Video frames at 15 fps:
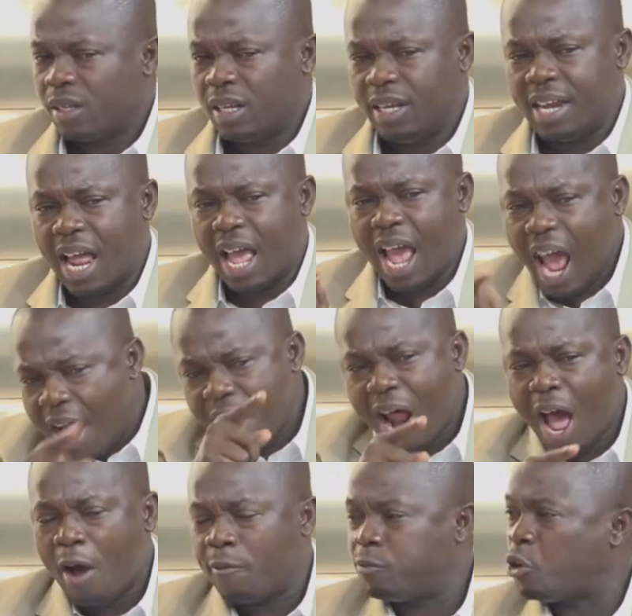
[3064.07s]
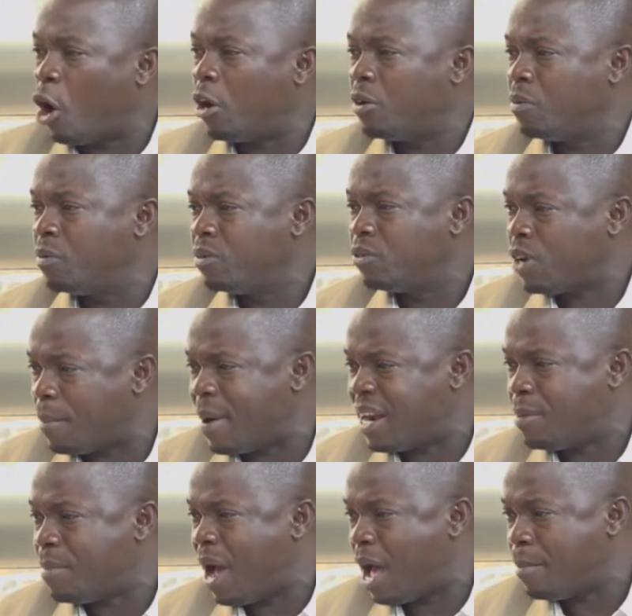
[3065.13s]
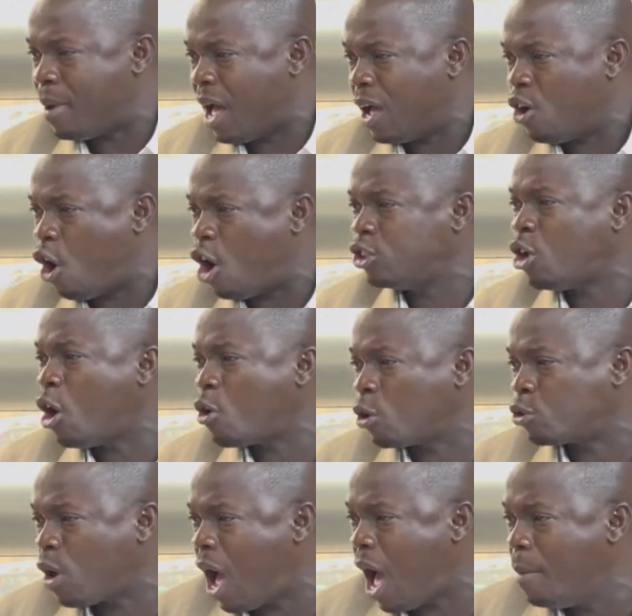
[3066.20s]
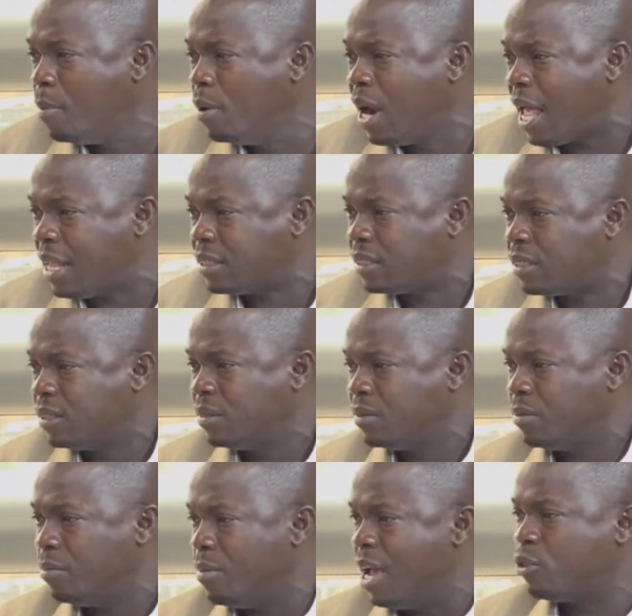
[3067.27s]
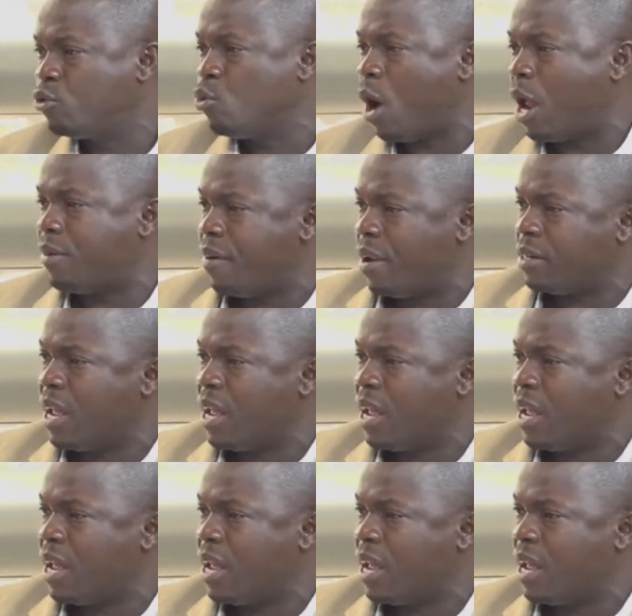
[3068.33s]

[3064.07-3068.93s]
In the era of John Dramani Mahama, also I got ambulance, bed 200.